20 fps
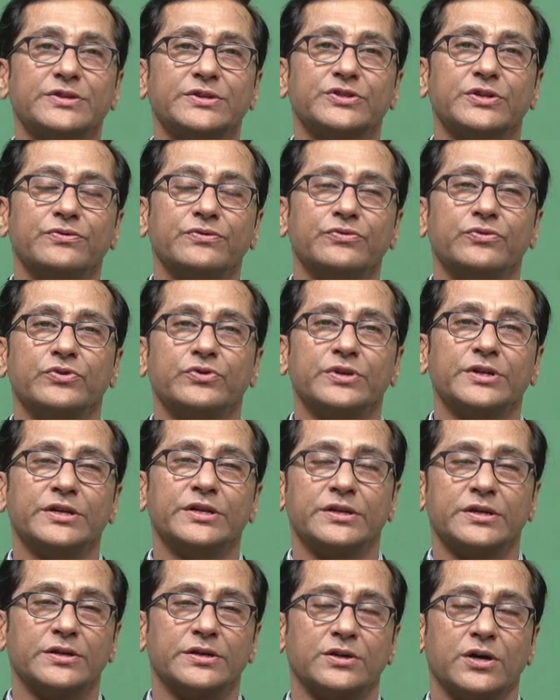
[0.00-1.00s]
in lecture
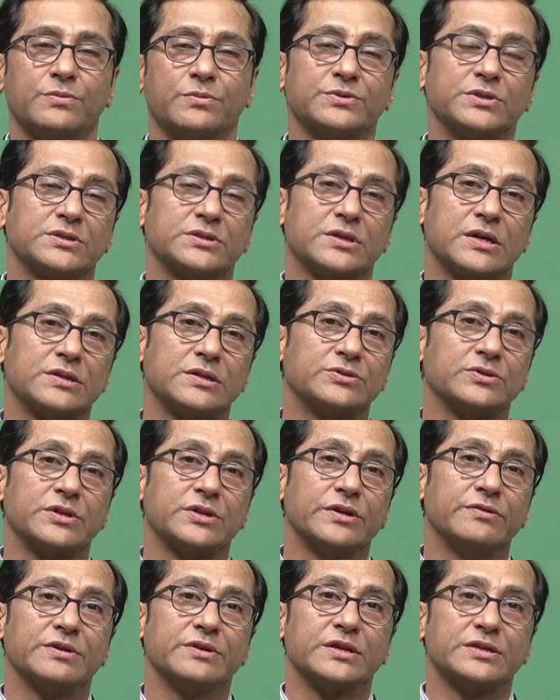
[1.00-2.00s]
14 and topsis
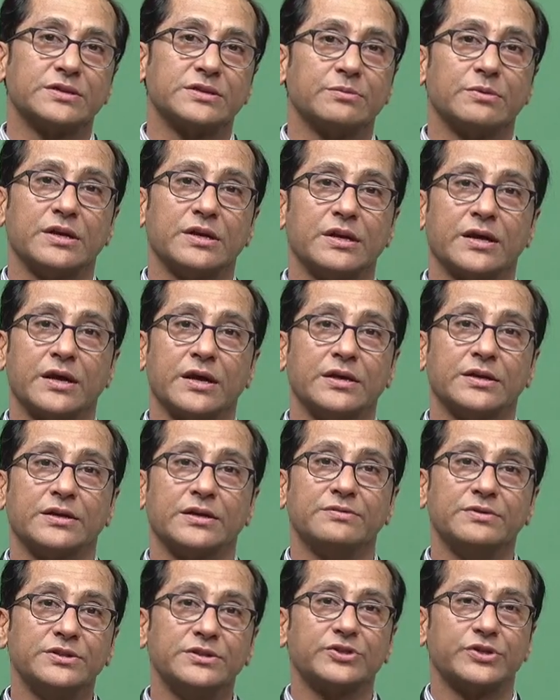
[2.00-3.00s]
also giving a similar
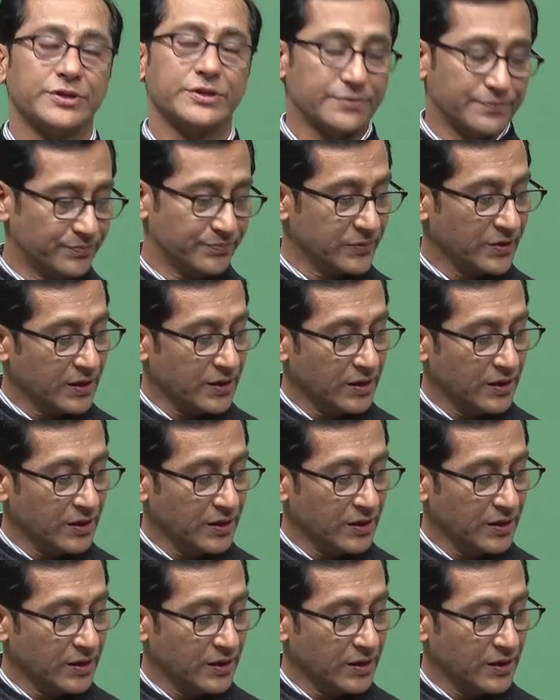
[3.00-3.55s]
kind of a trend